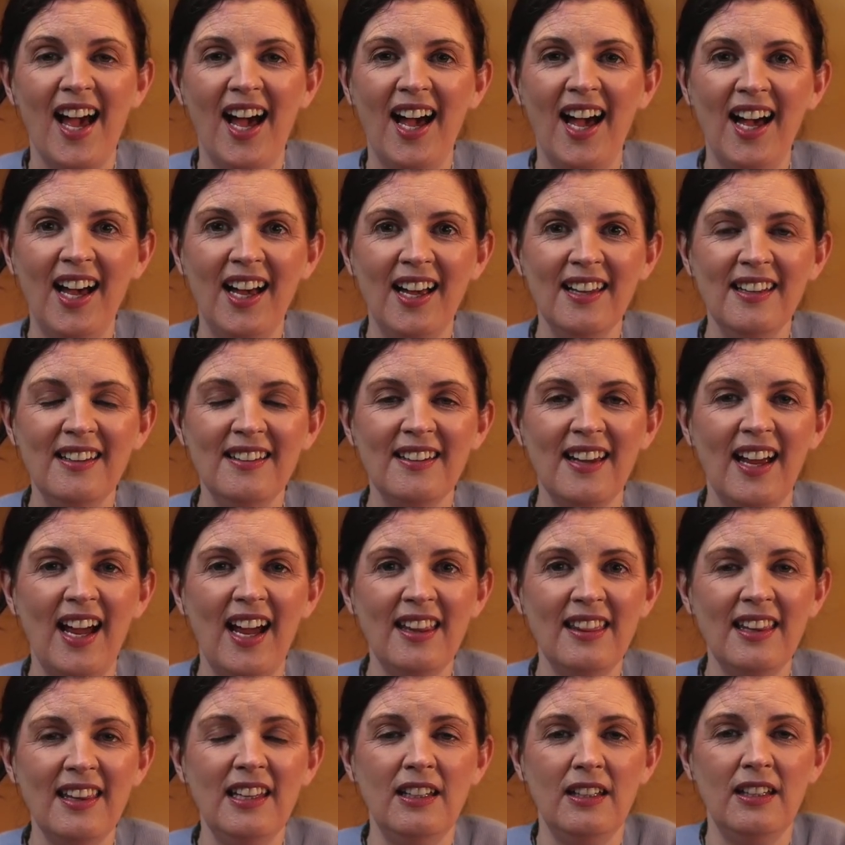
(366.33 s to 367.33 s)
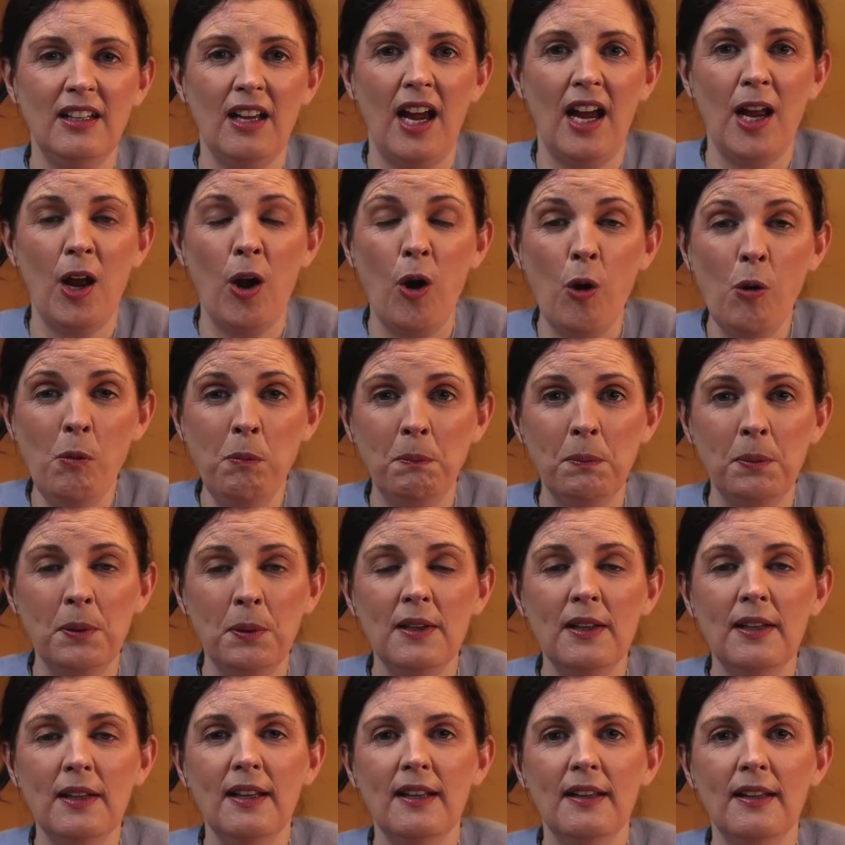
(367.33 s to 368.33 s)
And I hope
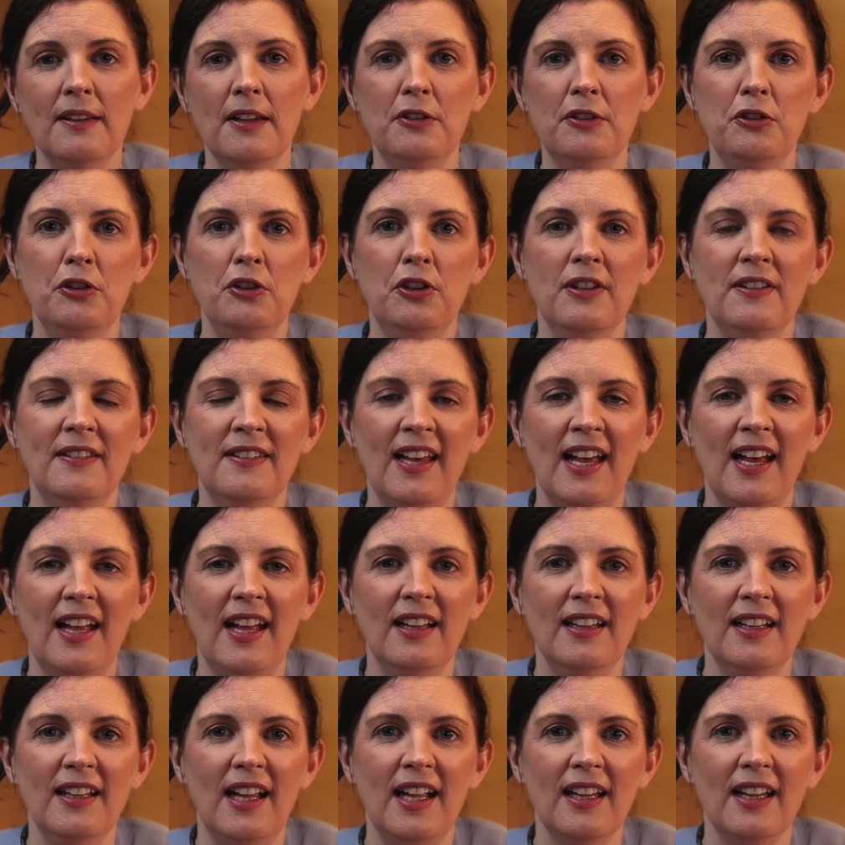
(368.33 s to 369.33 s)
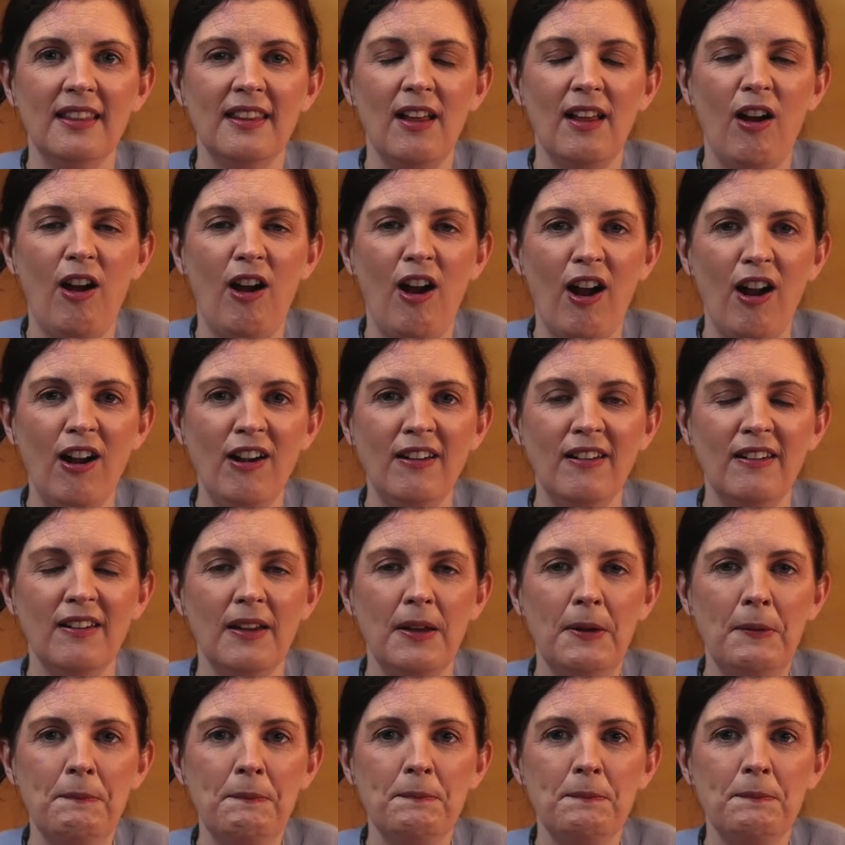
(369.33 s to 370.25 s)
that you can tell at the heart